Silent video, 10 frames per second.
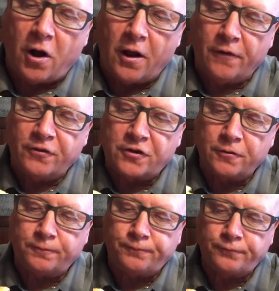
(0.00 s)
Olives.
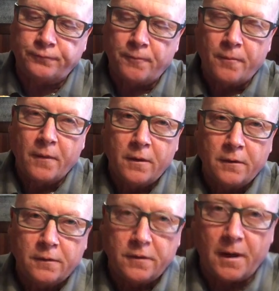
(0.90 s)

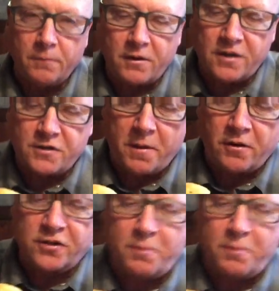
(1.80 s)
Yep, diced tomatoes.